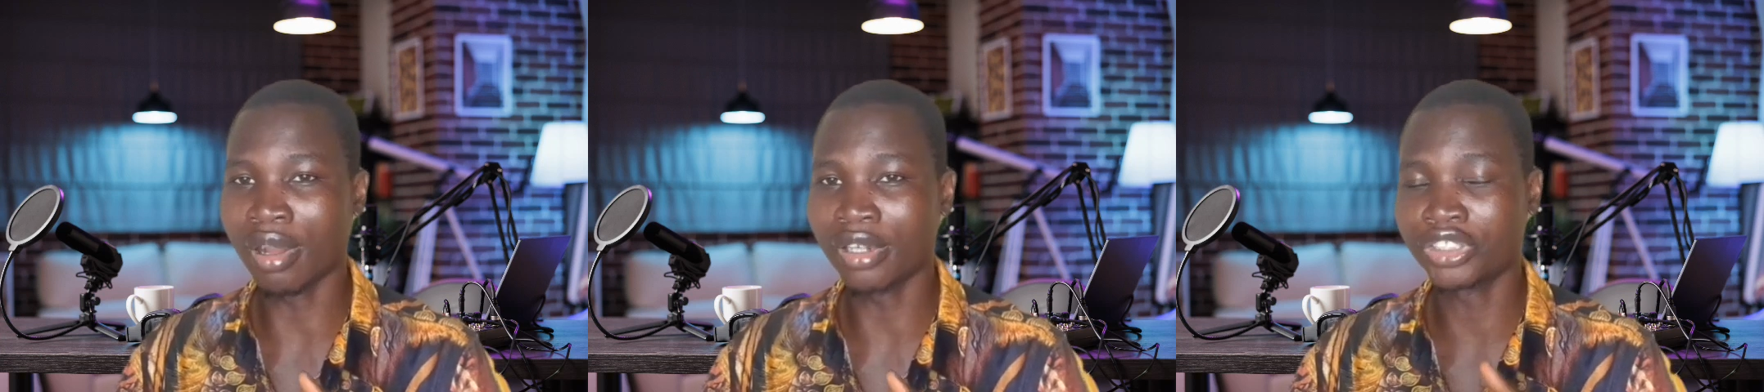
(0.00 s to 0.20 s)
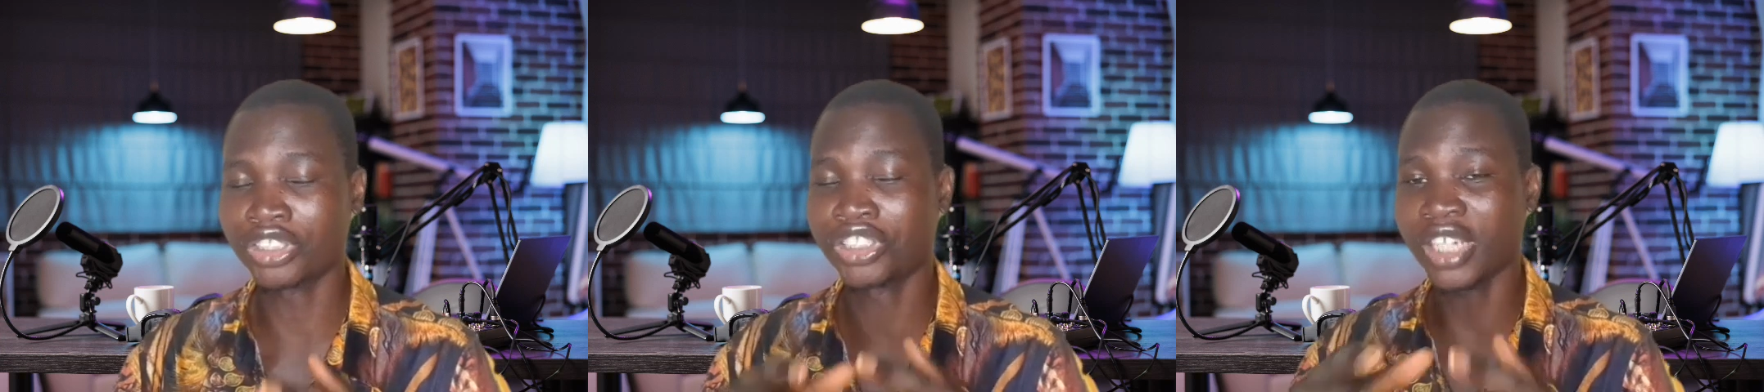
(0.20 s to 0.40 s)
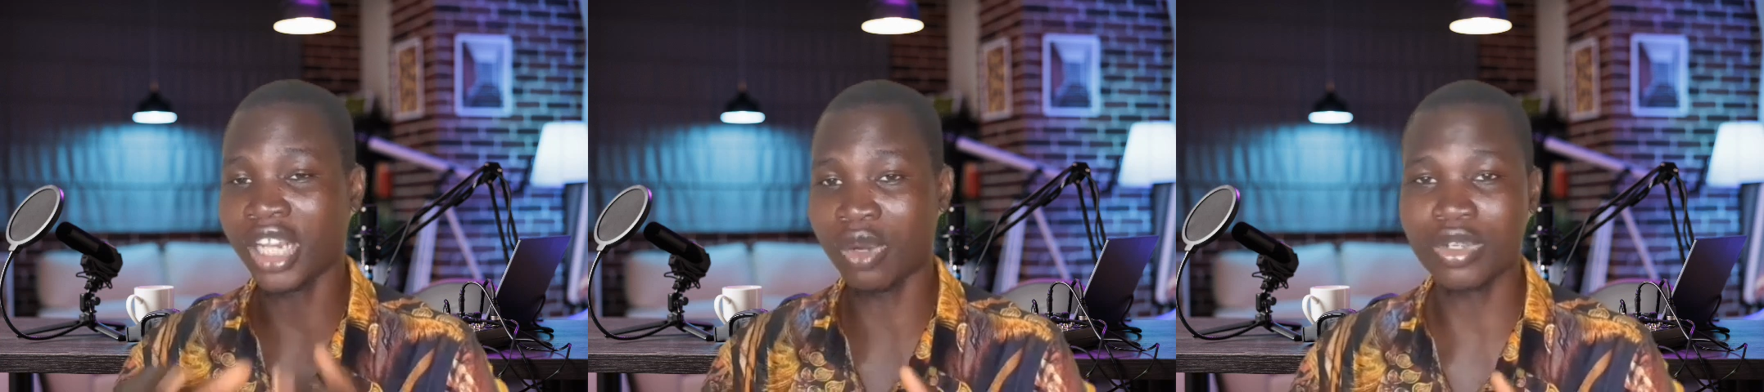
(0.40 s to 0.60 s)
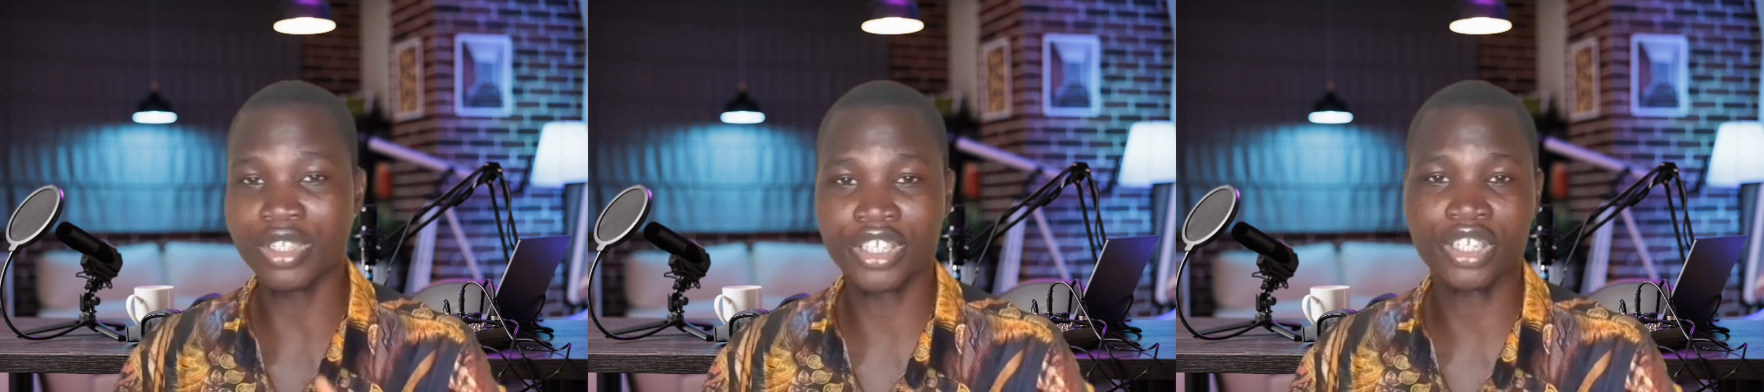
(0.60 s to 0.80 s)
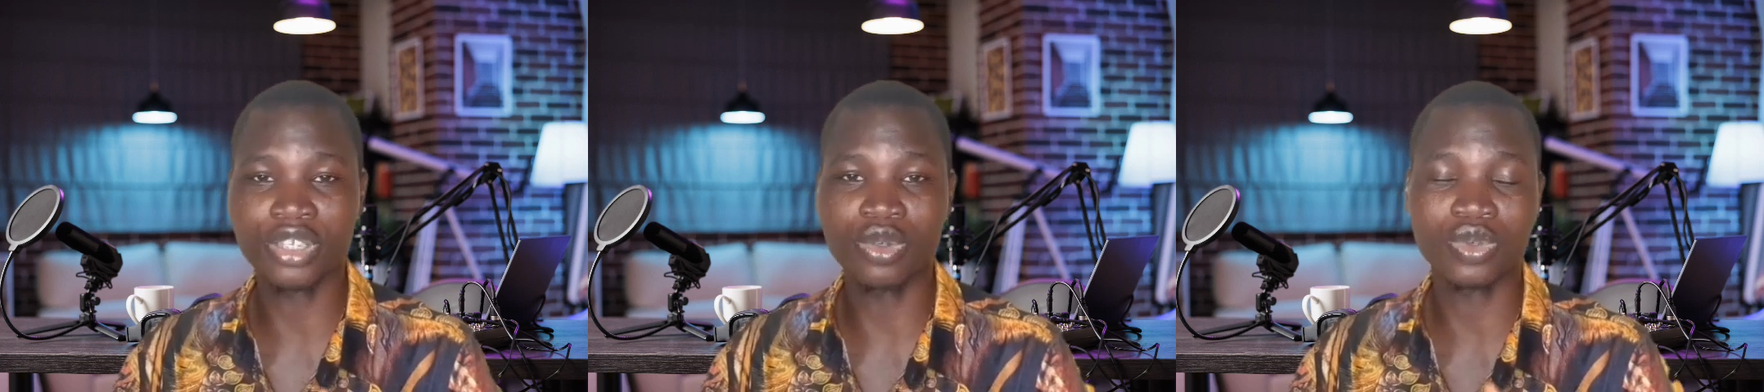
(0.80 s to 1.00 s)
share
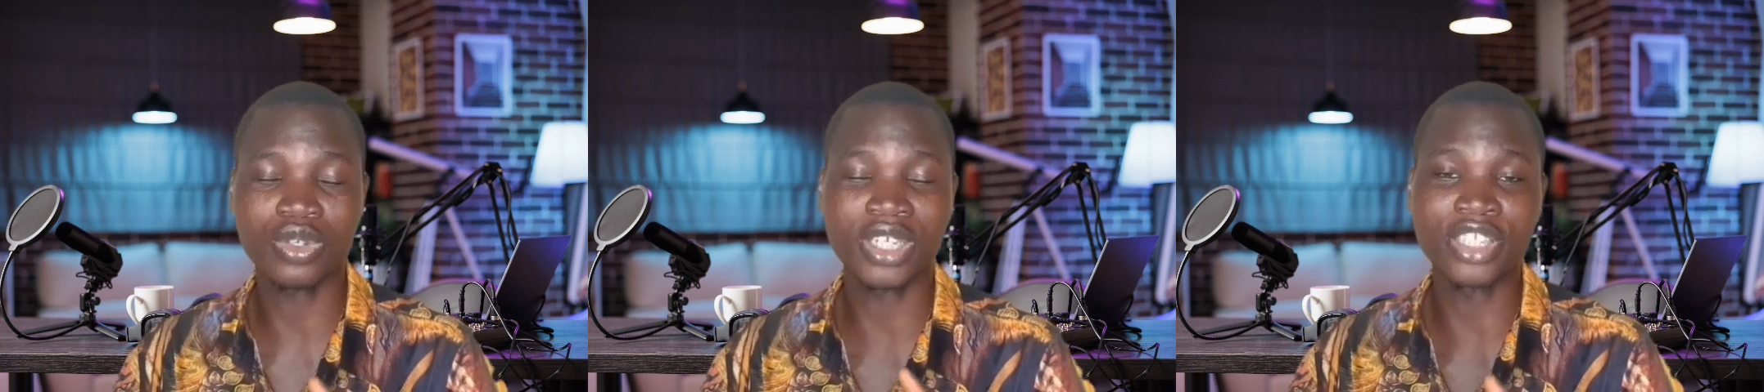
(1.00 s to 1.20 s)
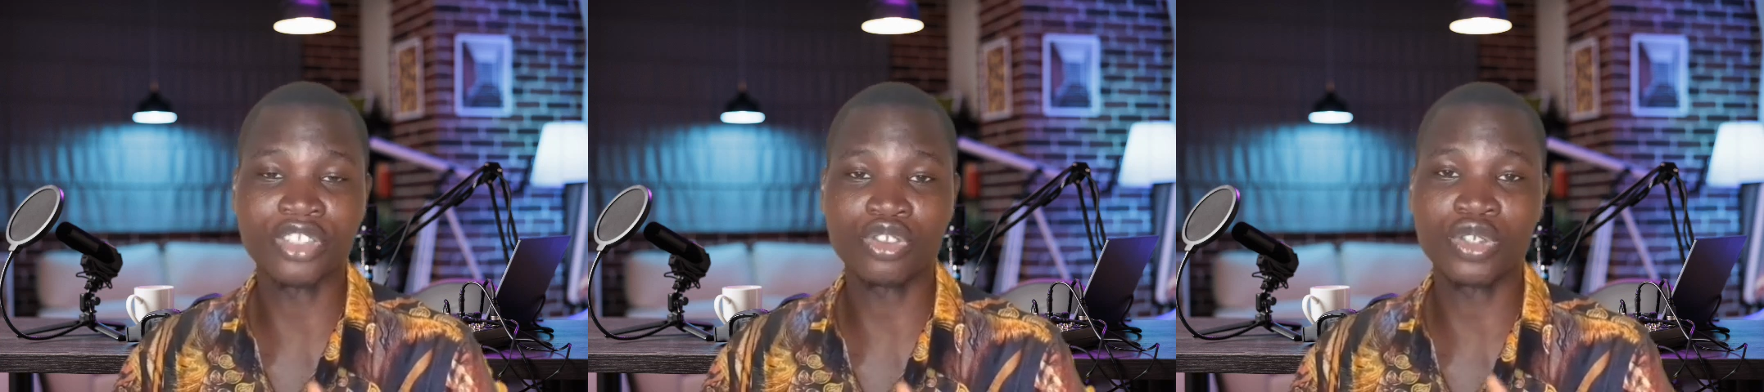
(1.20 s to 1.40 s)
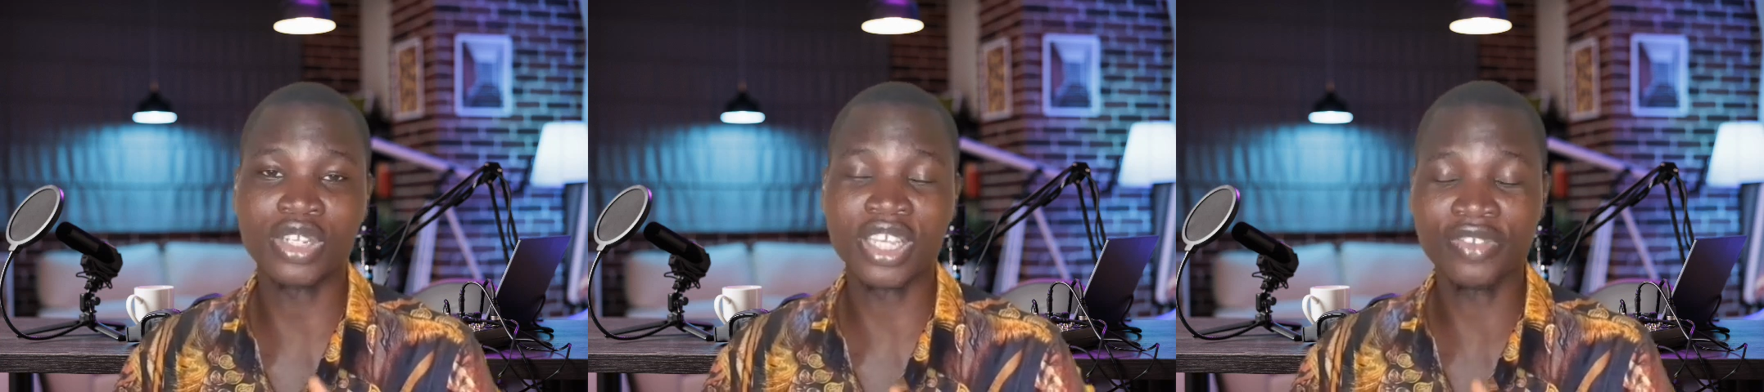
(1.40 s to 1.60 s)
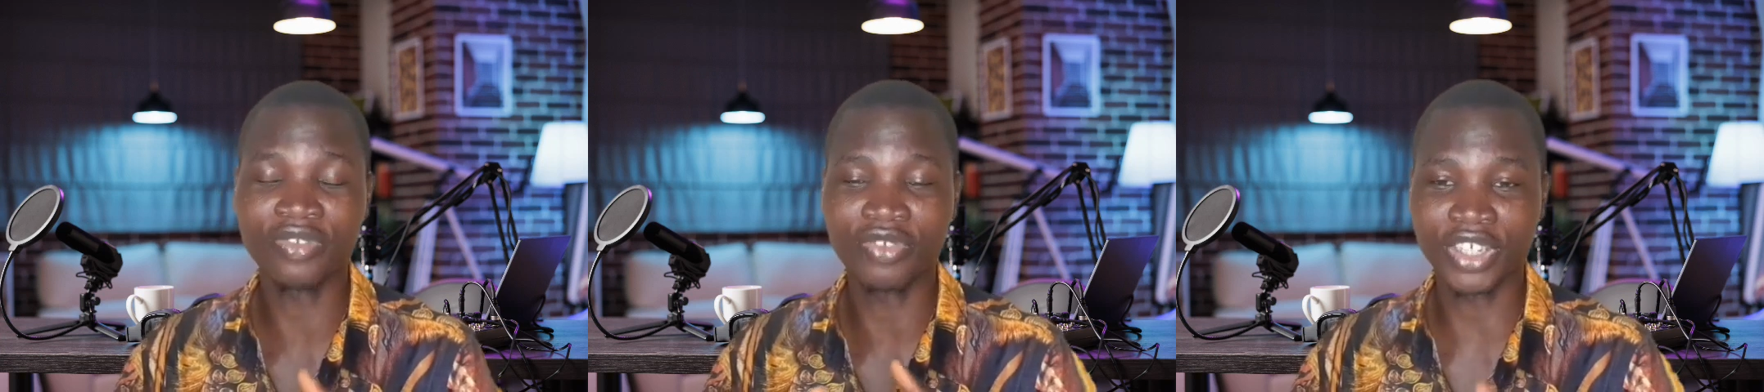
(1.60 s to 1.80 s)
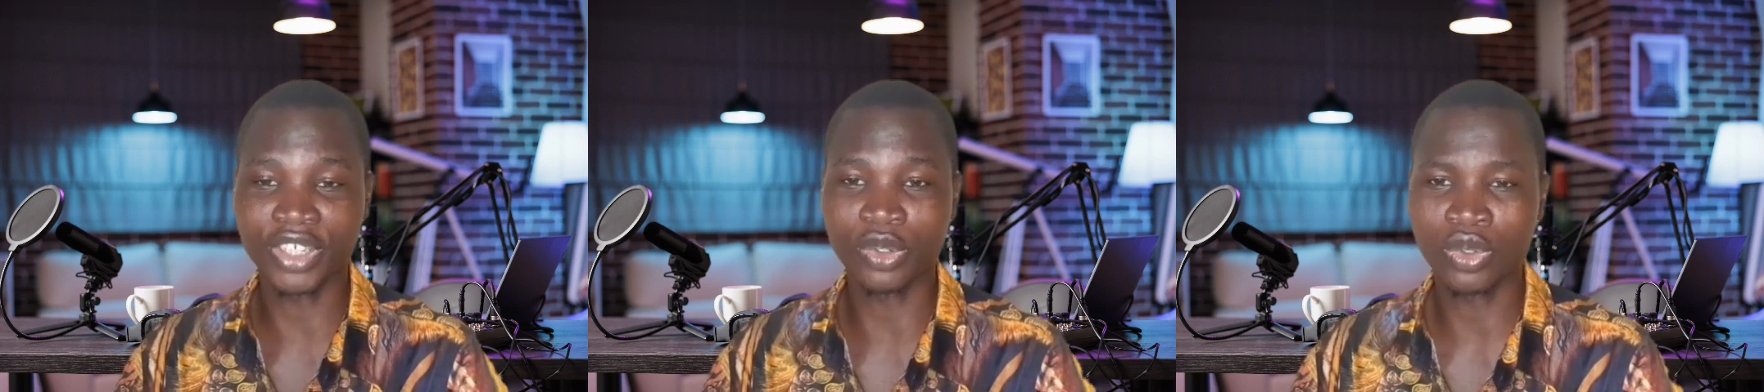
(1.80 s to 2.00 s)
with you in today's
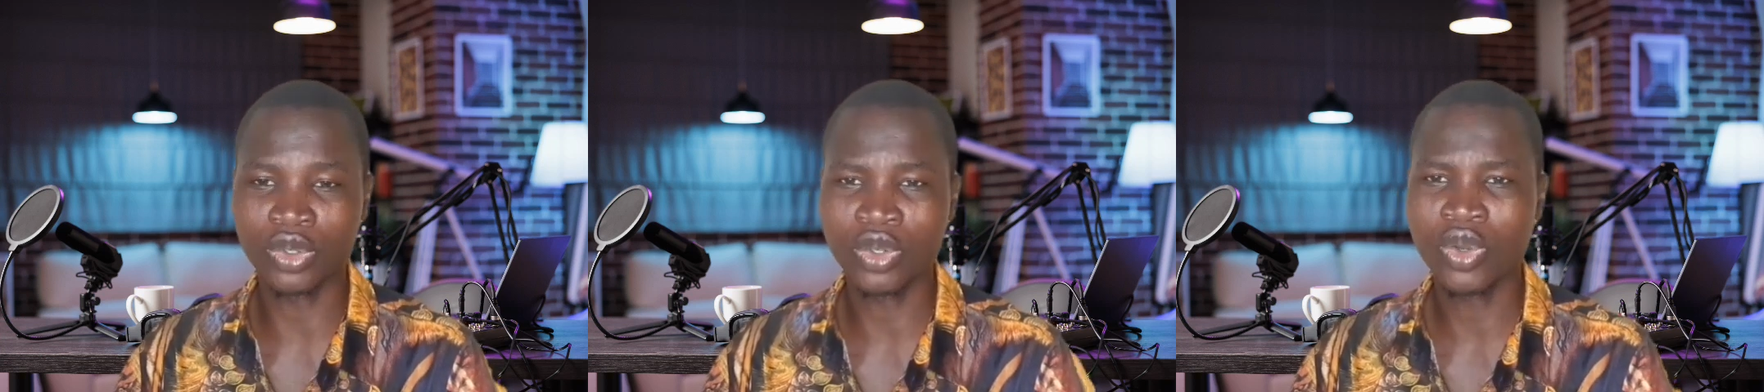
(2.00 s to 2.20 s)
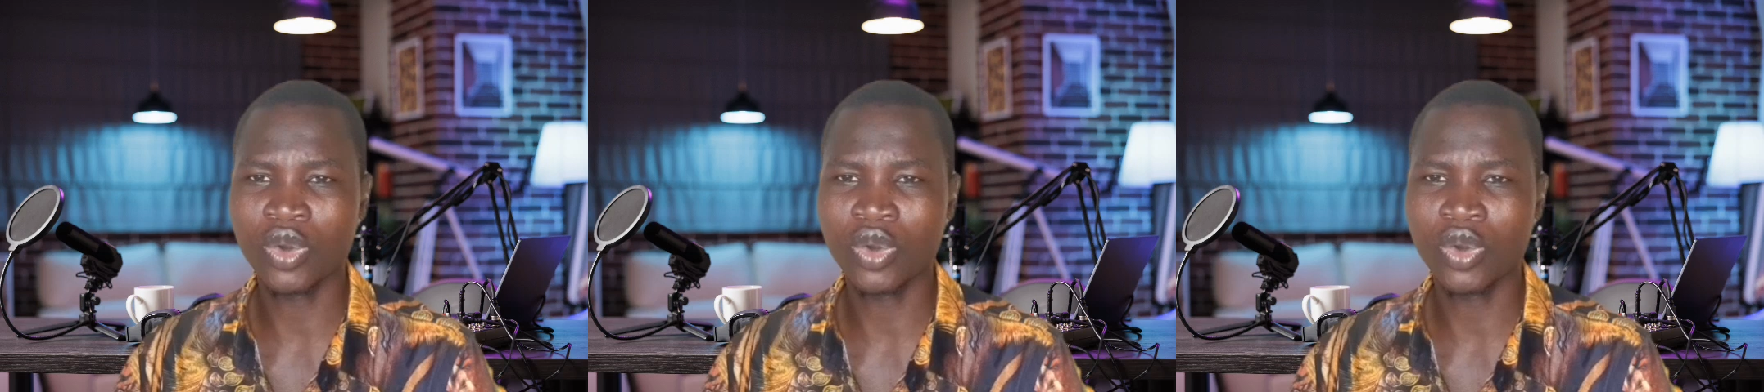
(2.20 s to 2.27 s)
video.